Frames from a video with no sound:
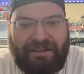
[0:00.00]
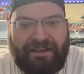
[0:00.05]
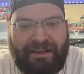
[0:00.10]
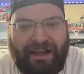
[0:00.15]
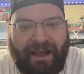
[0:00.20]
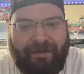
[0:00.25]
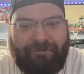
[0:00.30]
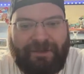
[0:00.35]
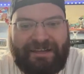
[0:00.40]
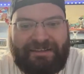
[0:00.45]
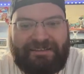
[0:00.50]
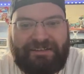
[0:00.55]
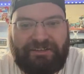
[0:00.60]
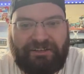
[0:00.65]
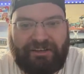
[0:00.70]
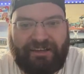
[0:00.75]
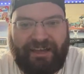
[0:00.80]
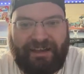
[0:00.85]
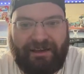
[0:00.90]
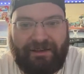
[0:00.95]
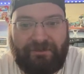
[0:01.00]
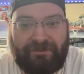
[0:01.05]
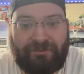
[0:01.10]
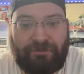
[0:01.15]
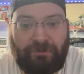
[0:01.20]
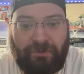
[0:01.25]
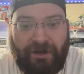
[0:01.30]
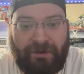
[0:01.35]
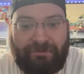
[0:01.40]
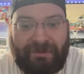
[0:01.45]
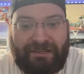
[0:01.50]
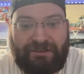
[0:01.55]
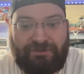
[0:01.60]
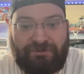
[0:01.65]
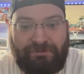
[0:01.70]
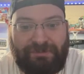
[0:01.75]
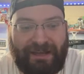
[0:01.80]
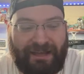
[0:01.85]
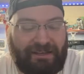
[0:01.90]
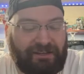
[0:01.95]
I'm guessing your cats want me to
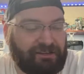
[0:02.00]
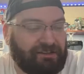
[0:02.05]
pet